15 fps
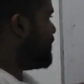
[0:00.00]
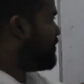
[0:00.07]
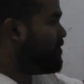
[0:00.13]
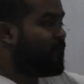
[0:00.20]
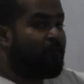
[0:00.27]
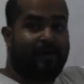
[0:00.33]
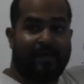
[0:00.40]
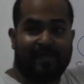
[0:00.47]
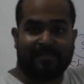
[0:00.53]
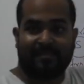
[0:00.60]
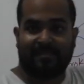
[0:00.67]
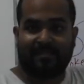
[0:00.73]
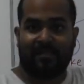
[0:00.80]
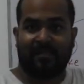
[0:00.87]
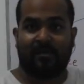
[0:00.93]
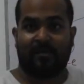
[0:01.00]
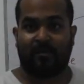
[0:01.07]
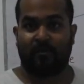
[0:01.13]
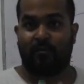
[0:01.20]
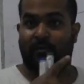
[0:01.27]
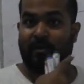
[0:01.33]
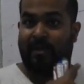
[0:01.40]
4S
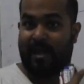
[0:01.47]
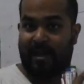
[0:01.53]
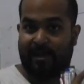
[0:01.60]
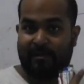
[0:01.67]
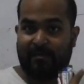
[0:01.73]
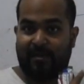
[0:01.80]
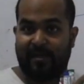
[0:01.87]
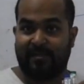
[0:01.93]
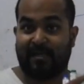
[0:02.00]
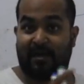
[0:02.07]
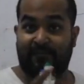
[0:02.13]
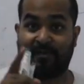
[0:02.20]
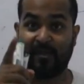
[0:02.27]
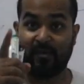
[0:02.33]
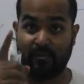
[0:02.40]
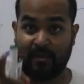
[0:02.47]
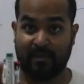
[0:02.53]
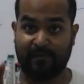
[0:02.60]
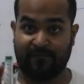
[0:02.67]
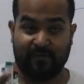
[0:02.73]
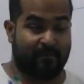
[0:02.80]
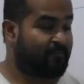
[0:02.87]
to characterize after you
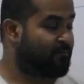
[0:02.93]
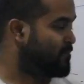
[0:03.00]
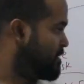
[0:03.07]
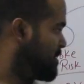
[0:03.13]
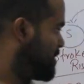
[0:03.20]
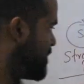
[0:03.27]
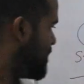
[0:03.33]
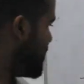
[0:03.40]
confirm: